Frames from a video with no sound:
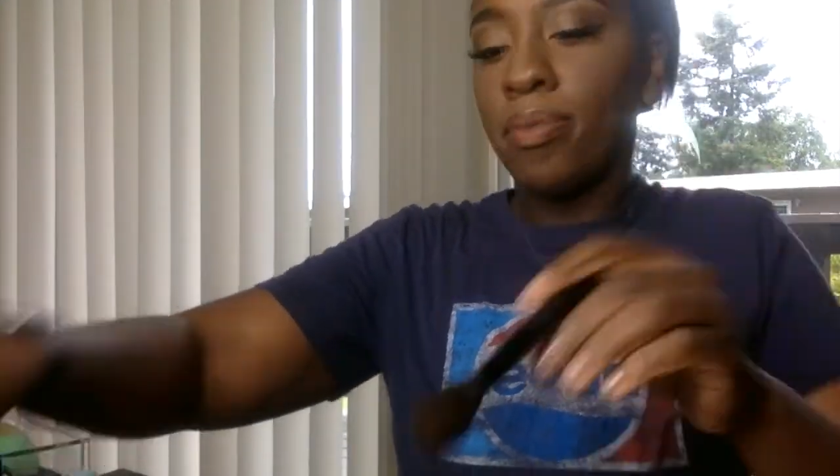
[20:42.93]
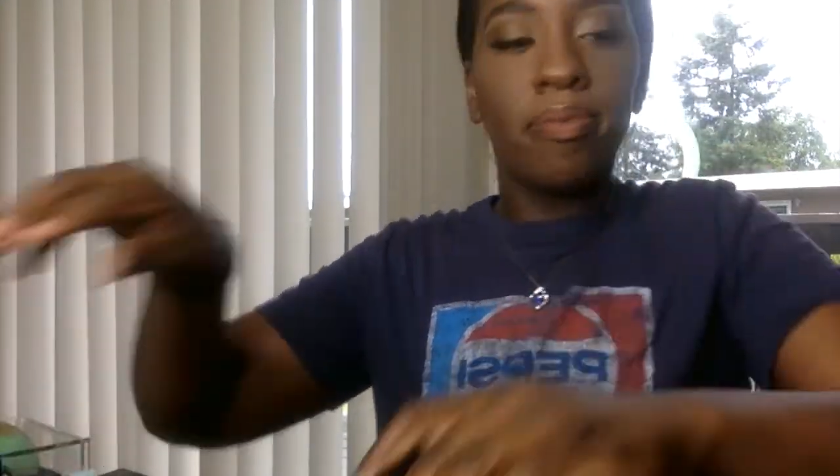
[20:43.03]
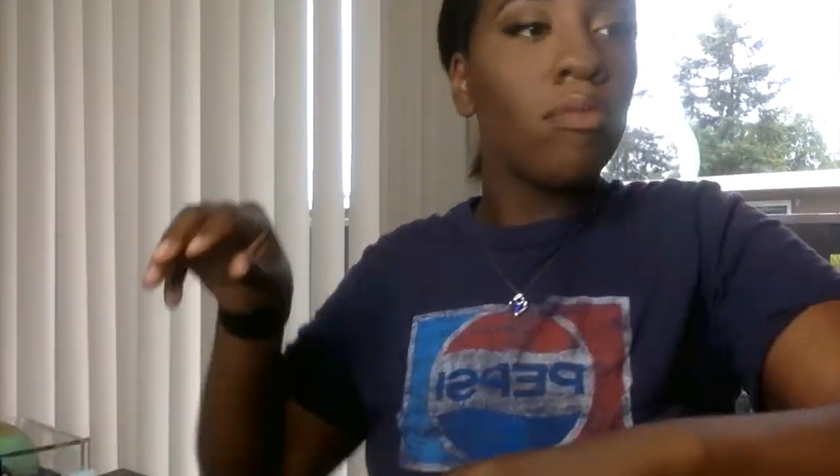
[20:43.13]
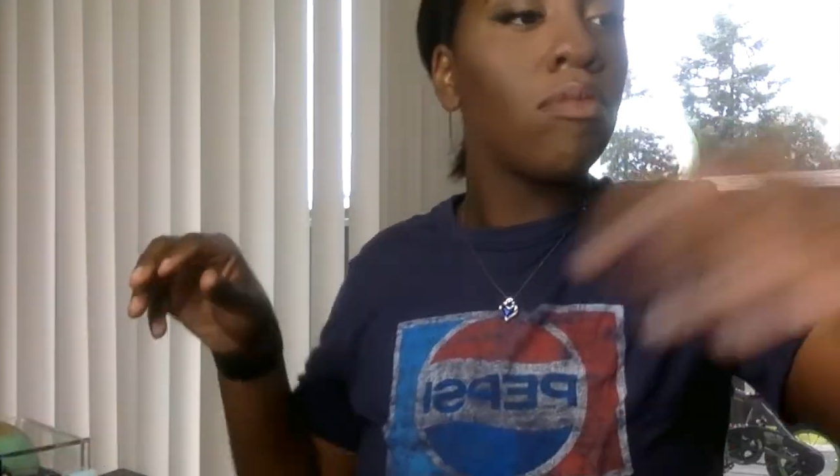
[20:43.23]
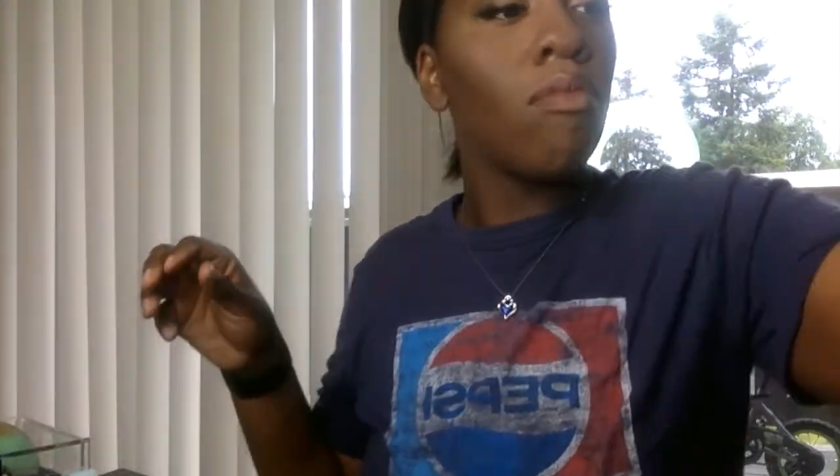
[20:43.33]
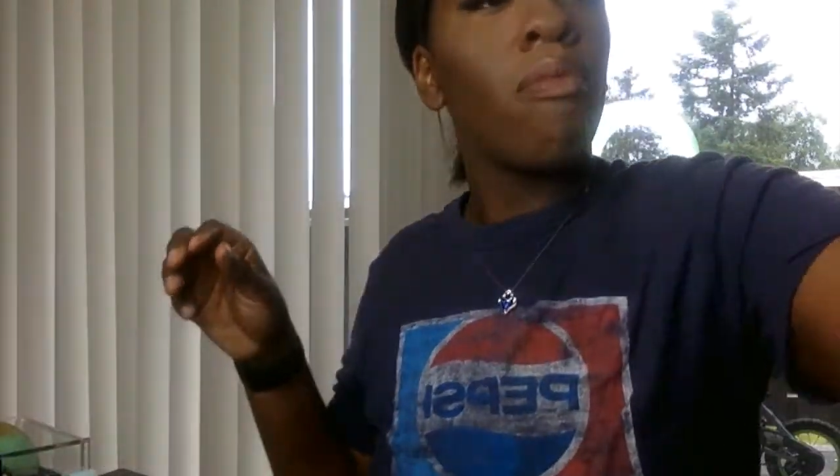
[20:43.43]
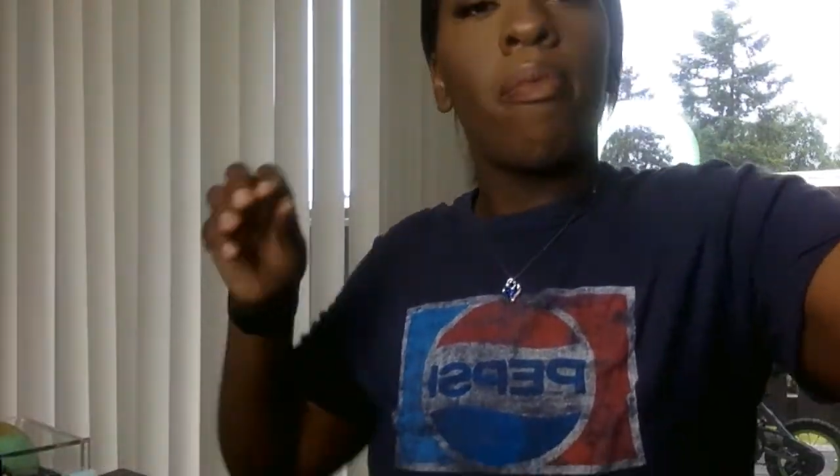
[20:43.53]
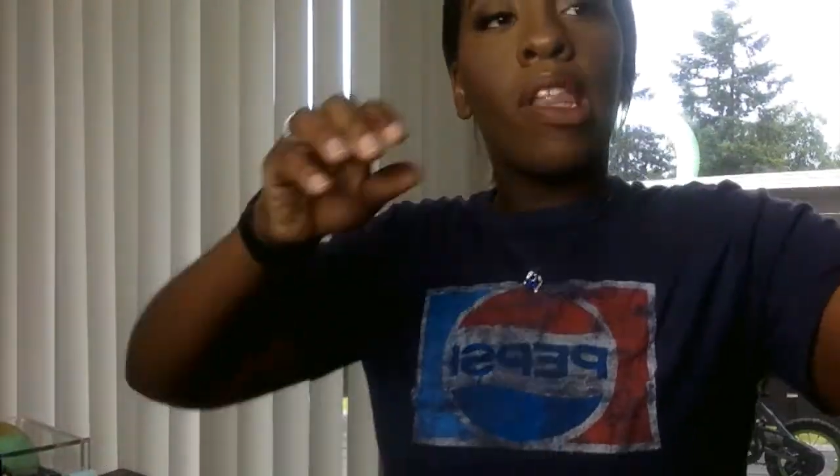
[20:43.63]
but I really